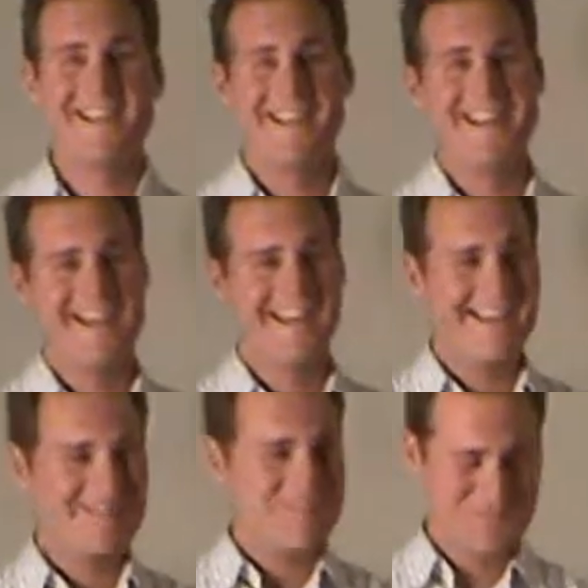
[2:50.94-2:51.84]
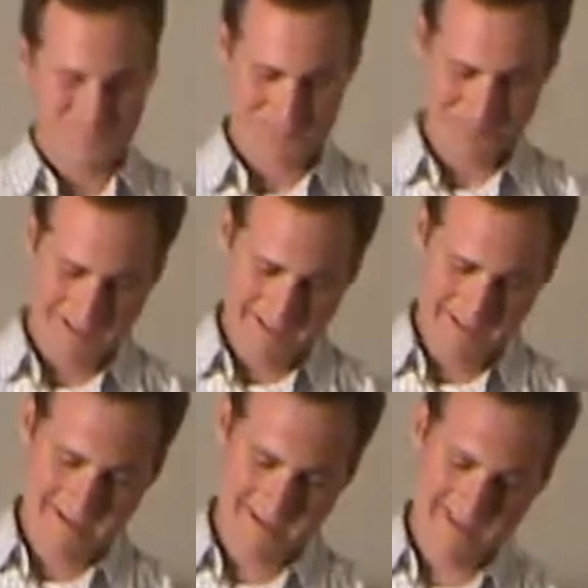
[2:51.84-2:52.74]
and
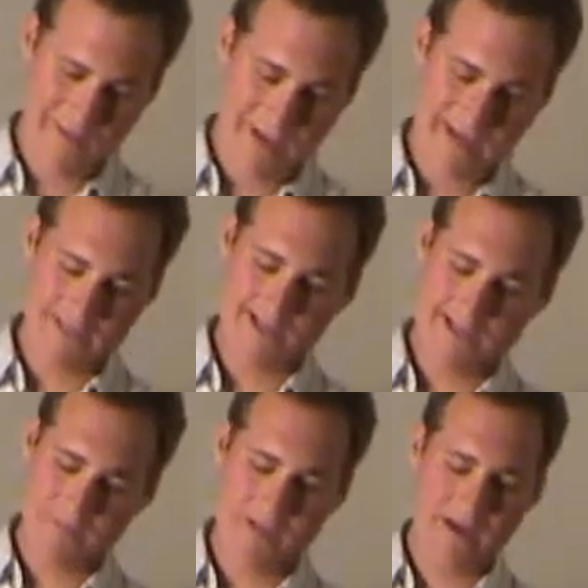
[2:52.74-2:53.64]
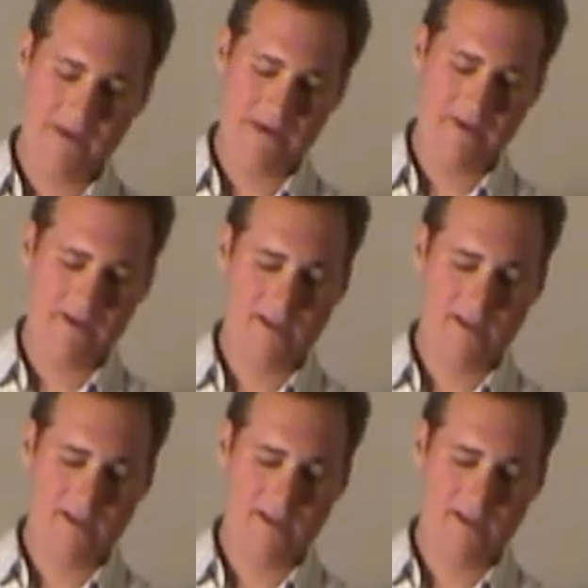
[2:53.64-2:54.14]
we had to sit up here.